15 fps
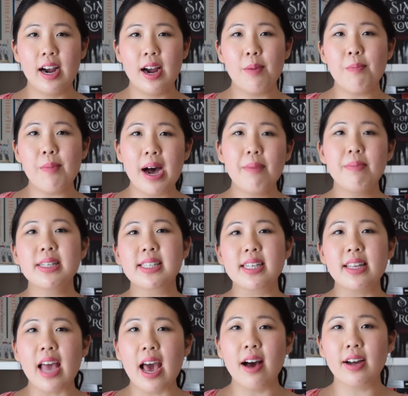her mum is
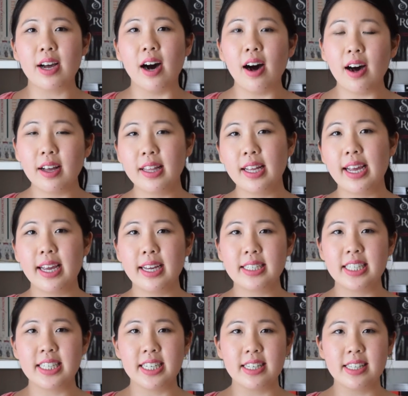an alcoholic,
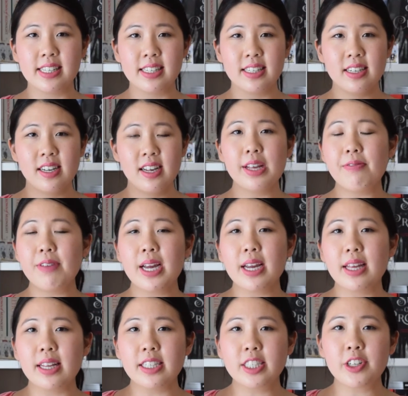she's living
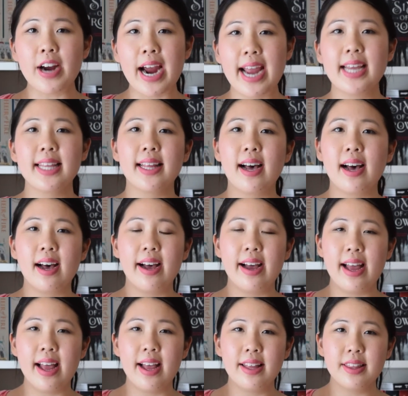in a trailer,
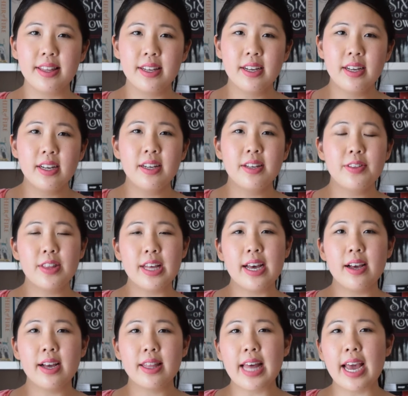and
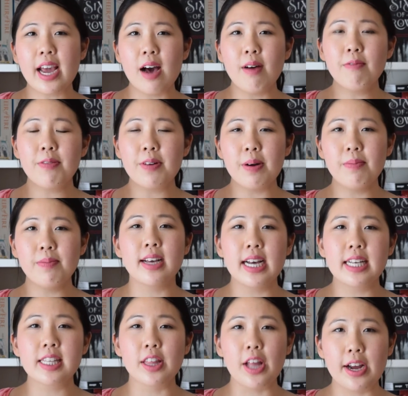they come from
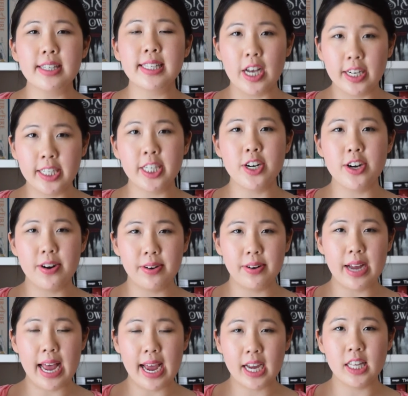a low
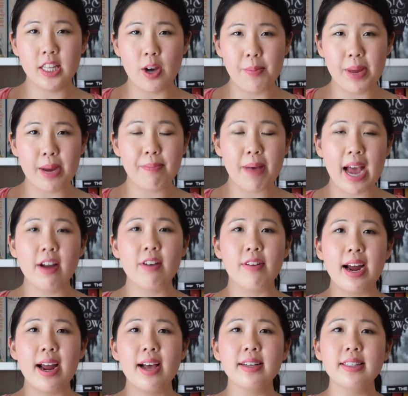socioeconomic
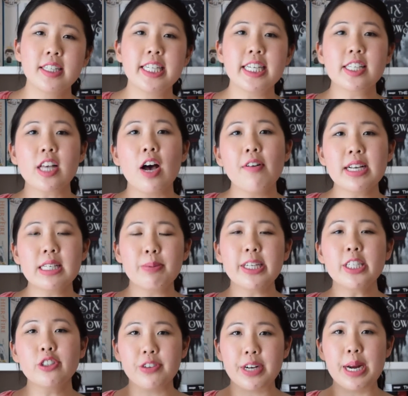background. She's always
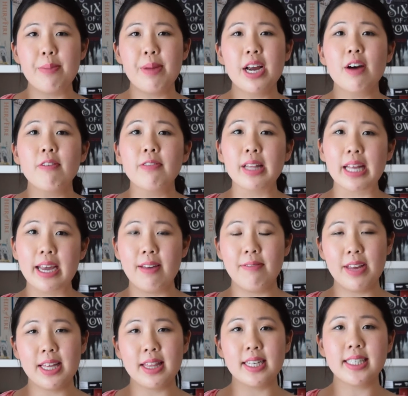been dreaming of
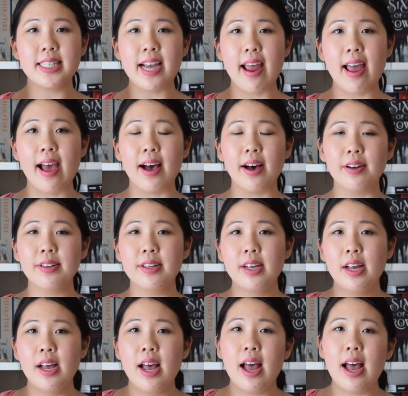leaving the town
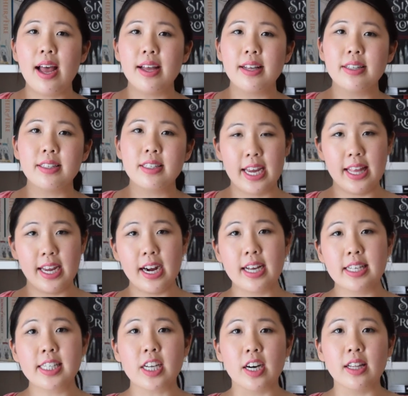and getting a
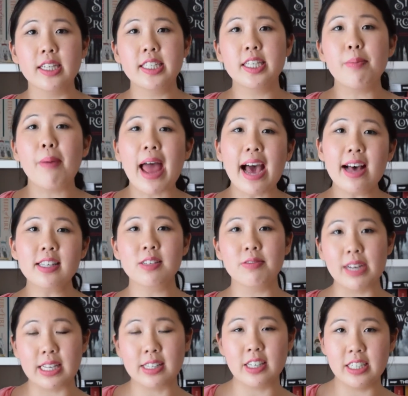scholarship
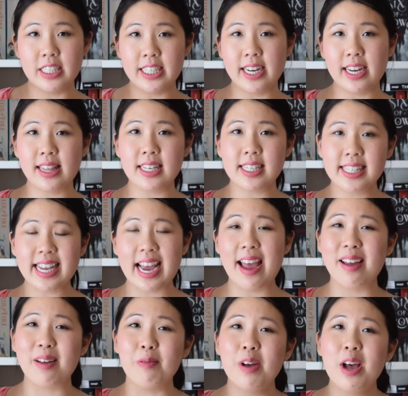elsewhere so she can
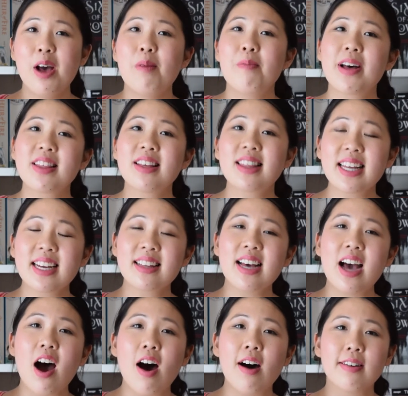escape. But the thing
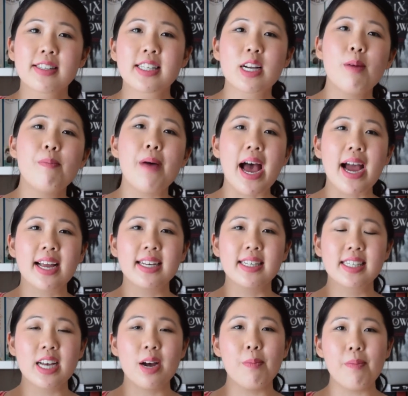that holds her back
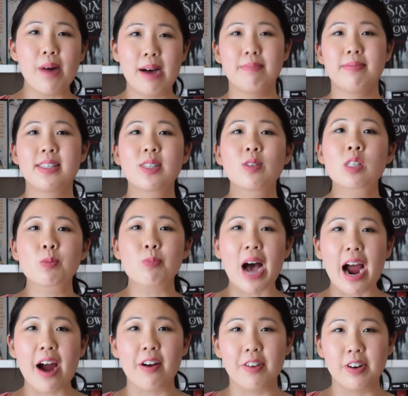is her mum's
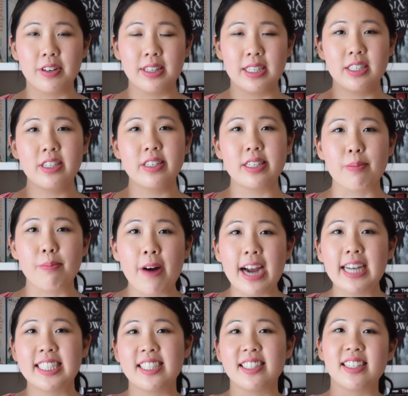spiral into
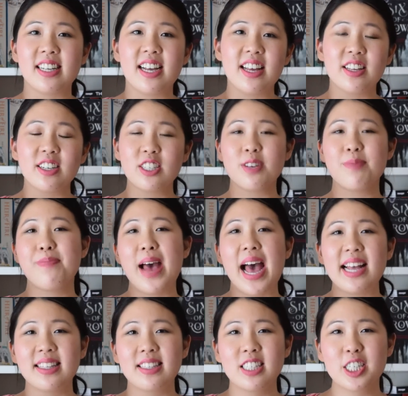depression and into
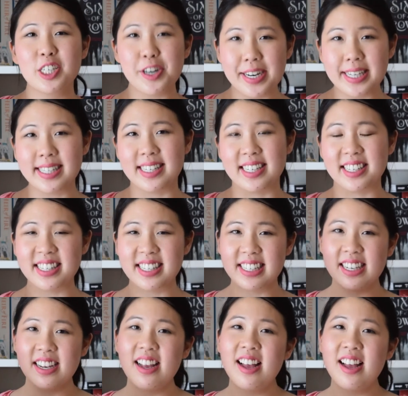bad choices.